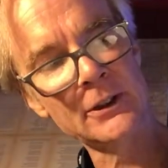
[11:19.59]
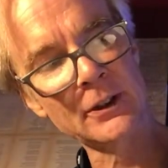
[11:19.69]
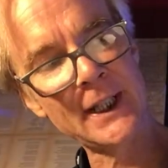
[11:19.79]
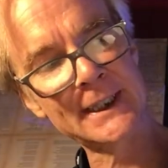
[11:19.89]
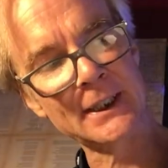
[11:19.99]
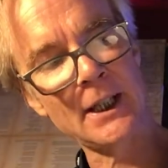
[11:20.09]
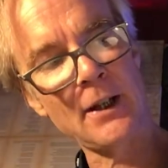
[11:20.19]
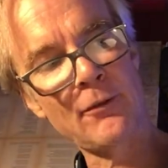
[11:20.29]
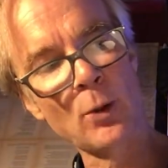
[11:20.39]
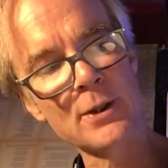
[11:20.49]
So that's a
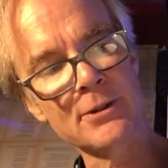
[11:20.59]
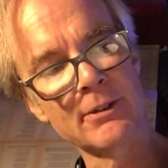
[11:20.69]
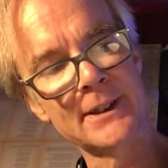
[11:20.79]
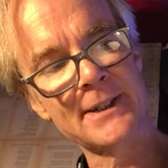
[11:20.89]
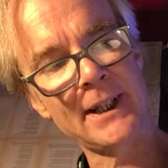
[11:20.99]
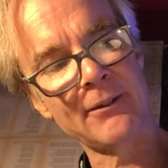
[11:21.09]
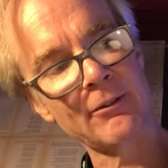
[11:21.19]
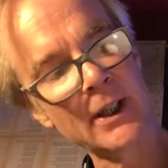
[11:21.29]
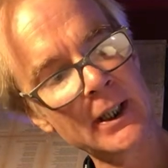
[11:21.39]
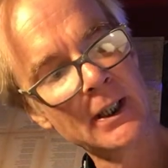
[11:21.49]
fourth string, second
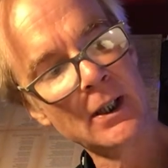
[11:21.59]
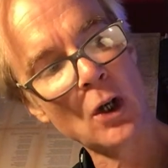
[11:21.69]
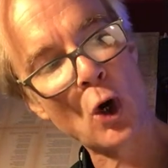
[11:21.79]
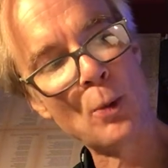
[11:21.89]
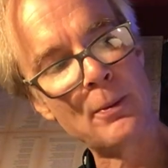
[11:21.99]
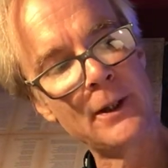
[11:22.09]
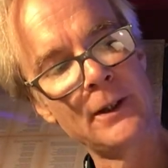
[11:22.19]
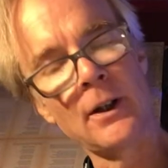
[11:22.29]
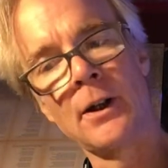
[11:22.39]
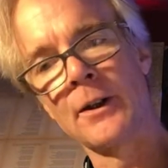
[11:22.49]
fret,
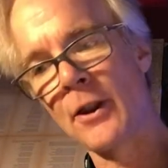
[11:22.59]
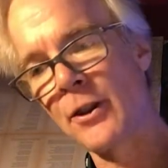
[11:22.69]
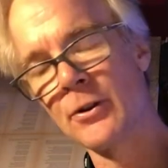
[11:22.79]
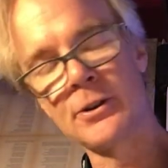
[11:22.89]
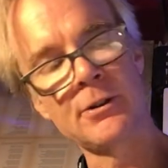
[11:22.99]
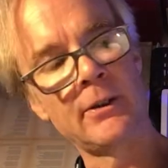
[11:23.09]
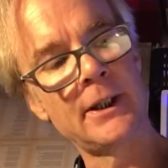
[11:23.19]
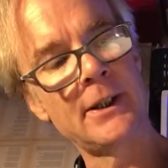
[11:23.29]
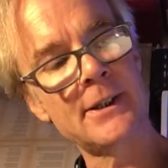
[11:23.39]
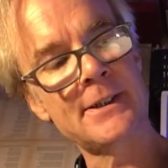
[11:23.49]
open on the third string,
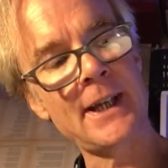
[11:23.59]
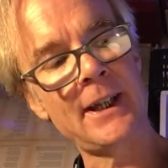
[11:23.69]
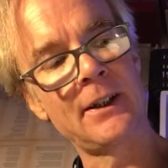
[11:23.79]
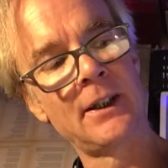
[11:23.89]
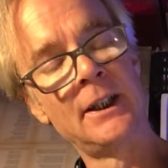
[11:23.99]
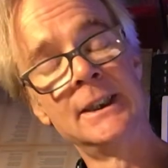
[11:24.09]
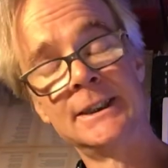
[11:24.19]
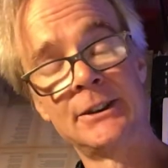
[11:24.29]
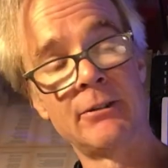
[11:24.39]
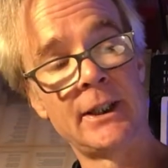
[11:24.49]
and the second
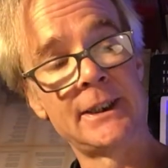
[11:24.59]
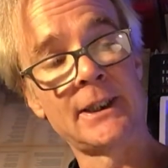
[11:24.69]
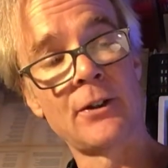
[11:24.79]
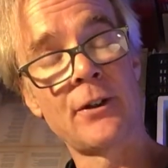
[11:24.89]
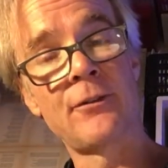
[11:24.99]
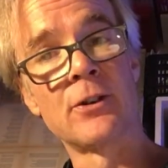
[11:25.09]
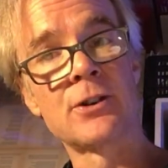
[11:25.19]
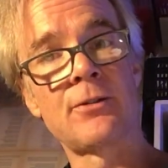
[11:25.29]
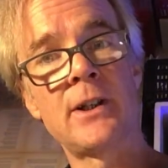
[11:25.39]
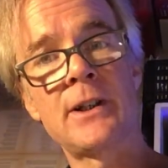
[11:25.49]
string is on the
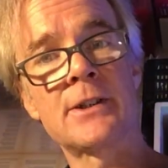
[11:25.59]
first fret.